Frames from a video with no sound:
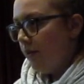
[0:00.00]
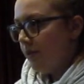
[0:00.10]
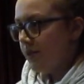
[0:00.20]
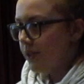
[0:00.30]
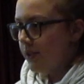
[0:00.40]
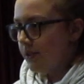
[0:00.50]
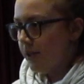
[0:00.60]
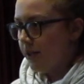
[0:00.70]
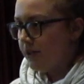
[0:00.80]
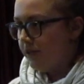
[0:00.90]

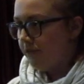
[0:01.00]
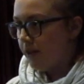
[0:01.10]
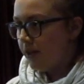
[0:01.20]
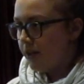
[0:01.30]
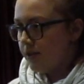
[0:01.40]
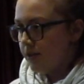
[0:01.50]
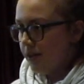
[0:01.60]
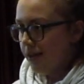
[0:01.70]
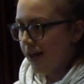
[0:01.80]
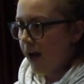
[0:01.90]
CDC and its affiliates,
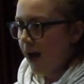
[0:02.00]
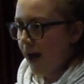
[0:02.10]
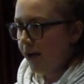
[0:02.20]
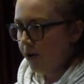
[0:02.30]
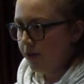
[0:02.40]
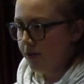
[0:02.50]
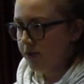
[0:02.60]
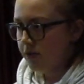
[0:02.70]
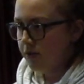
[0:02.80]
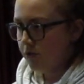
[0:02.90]
they hire
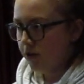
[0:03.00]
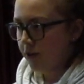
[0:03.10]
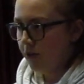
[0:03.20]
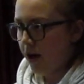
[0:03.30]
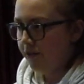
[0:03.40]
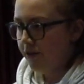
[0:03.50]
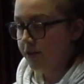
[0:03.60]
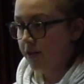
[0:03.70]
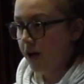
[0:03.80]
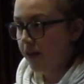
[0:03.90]
these truck
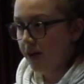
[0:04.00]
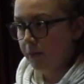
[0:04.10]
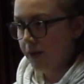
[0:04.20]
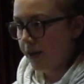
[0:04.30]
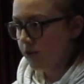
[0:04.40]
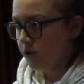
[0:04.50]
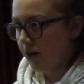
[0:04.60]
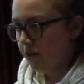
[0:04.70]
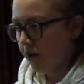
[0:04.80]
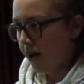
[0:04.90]
drivers, and not that I'm against
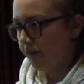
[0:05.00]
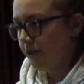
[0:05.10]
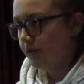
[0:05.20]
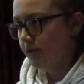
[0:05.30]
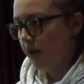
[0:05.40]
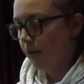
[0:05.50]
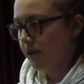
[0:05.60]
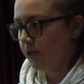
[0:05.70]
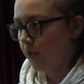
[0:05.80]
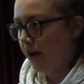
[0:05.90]
truck drivers, not
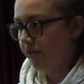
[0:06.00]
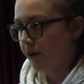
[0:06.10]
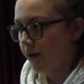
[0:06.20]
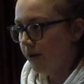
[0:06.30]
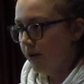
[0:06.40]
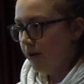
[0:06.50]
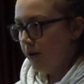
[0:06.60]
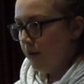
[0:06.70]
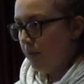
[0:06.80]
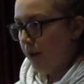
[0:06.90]
whatsoever,
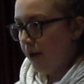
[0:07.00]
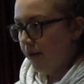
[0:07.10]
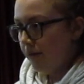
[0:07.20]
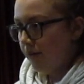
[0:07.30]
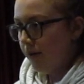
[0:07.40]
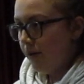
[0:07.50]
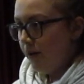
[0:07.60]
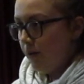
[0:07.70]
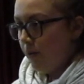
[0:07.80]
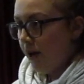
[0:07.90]
but
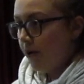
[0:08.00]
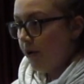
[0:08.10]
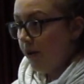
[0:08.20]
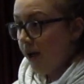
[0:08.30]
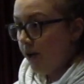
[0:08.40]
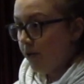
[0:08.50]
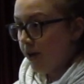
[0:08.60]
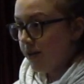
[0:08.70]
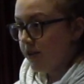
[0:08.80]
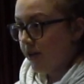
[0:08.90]
when I go to the
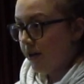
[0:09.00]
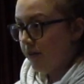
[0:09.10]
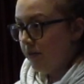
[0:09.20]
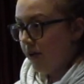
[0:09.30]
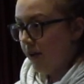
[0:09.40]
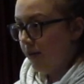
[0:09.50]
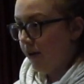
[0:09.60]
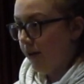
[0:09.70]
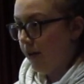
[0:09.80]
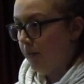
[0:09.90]
hairdresser and I
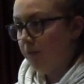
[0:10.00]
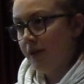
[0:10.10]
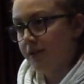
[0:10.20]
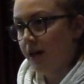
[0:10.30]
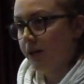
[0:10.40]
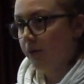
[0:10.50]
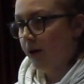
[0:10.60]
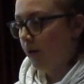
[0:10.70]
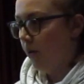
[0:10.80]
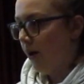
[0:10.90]
tell them exactly what
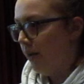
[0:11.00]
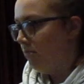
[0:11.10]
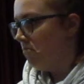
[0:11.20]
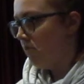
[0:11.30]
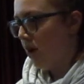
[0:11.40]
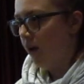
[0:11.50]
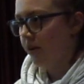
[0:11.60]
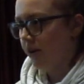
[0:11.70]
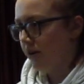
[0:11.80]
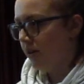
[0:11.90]
I want,
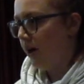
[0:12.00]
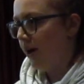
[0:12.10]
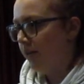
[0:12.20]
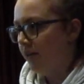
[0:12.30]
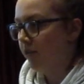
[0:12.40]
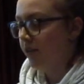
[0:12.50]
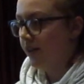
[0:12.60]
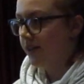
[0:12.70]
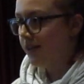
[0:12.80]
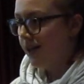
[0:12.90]
color, cut, different
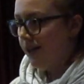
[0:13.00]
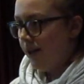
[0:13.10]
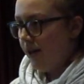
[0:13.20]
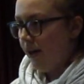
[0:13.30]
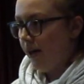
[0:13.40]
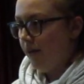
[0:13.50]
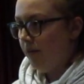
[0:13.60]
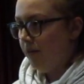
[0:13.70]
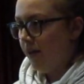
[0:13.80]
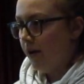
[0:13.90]
things, and
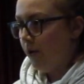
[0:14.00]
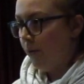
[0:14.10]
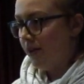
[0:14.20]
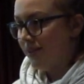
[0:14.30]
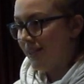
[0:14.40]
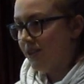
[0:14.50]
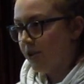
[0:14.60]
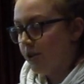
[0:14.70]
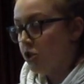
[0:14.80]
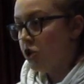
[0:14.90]
they go, well, it's
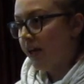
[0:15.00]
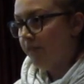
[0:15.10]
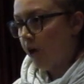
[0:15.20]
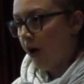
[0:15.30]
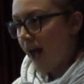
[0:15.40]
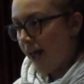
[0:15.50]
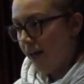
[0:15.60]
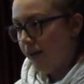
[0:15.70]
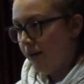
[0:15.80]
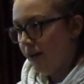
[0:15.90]
easier to shave your
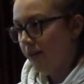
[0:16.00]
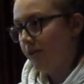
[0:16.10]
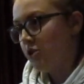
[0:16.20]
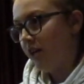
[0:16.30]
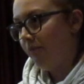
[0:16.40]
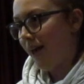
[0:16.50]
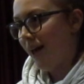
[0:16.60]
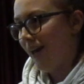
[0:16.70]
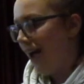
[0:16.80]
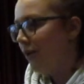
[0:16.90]
head, and they shave my
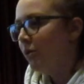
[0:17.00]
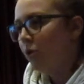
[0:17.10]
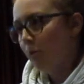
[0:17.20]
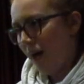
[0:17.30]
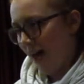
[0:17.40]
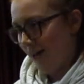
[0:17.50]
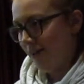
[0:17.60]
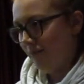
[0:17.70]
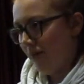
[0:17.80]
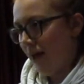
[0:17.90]
head, I don't go back.
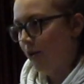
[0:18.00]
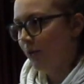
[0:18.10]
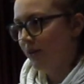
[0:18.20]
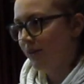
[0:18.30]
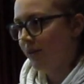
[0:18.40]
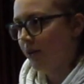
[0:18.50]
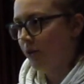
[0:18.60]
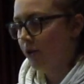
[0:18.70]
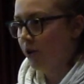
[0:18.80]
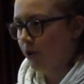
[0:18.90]
I don't continue
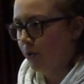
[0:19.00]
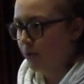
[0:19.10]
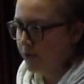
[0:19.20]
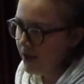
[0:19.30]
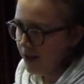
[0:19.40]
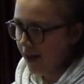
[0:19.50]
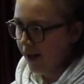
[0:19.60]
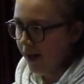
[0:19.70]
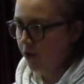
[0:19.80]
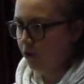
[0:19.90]
to use that
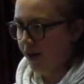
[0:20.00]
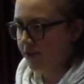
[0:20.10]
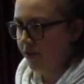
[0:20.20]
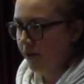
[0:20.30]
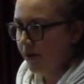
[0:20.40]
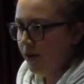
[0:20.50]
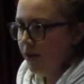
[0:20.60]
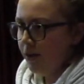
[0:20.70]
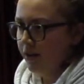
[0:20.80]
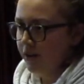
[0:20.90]
hairdresser.
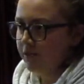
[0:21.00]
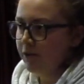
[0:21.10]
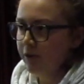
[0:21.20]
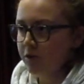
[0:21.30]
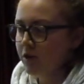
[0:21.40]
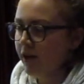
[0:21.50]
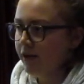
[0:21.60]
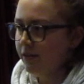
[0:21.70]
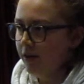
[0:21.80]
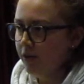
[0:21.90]
These folks should not
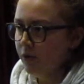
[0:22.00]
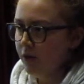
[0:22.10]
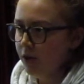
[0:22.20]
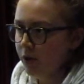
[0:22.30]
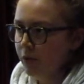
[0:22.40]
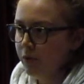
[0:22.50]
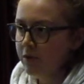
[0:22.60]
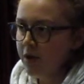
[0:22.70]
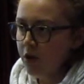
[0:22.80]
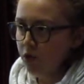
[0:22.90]
continue to use
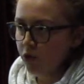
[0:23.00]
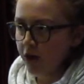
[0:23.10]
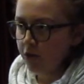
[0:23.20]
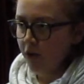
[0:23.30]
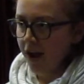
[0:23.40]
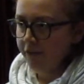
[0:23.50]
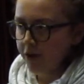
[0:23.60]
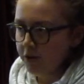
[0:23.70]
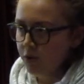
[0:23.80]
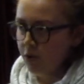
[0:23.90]
truck
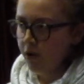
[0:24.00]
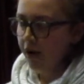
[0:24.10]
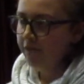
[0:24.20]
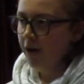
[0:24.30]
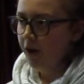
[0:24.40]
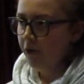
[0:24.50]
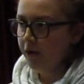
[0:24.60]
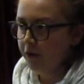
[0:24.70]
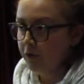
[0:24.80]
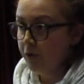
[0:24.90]
drivers who do not follow
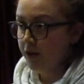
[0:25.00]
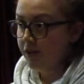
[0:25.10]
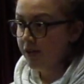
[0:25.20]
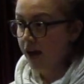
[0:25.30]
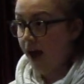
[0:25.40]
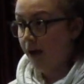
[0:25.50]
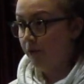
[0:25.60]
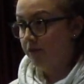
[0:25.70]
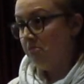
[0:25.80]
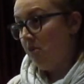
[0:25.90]
their rules, and I
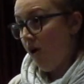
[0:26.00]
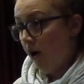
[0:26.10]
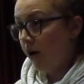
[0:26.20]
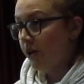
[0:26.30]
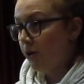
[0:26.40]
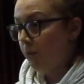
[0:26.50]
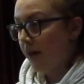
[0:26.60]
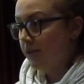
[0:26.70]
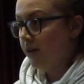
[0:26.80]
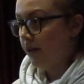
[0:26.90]
would argue,
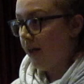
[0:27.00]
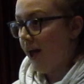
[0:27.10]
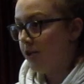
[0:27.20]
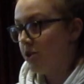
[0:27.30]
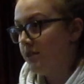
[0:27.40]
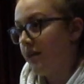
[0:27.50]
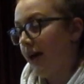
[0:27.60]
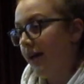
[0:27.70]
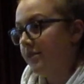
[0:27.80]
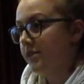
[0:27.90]
based on the actions that
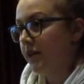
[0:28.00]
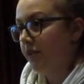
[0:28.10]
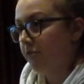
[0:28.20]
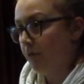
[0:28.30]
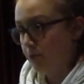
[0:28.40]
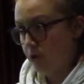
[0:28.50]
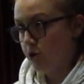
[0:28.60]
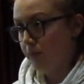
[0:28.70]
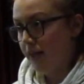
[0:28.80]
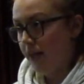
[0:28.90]
I see from
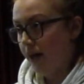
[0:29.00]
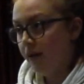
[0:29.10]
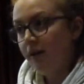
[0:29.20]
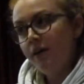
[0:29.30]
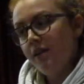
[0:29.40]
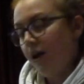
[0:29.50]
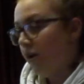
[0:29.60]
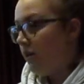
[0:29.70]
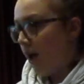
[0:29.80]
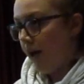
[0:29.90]
social media, they
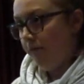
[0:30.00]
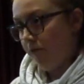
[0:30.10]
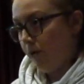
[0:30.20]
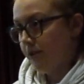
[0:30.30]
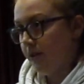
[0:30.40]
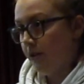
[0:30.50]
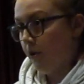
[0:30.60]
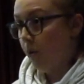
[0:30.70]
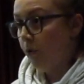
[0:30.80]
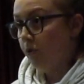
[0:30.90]
are not enforcing
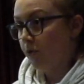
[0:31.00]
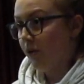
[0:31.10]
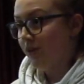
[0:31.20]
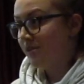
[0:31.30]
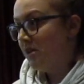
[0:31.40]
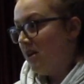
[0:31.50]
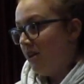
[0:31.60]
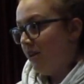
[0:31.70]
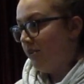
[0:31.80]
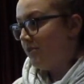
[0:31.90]
their own rules.
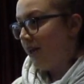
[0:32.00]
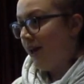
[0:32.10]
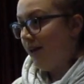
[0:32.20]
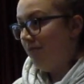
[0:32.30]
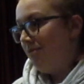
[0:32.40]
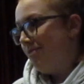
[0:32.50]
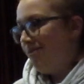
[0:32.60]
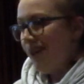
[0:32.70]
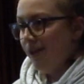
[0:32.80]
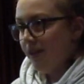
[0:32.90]
They're saying,
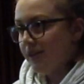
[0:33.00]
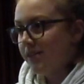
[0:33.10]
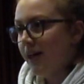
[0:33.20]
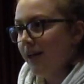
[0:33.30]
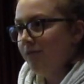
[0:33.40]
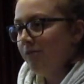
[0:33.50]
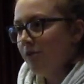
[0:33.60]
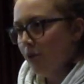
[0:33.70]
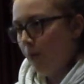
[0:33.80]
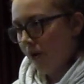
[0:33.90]
that's fine,
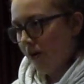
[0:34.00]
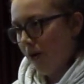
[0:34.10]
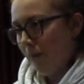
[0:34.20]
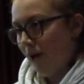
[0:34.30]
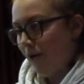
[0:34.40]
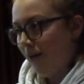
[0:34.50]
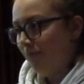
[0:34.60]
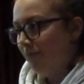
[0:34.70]
don't worry about it.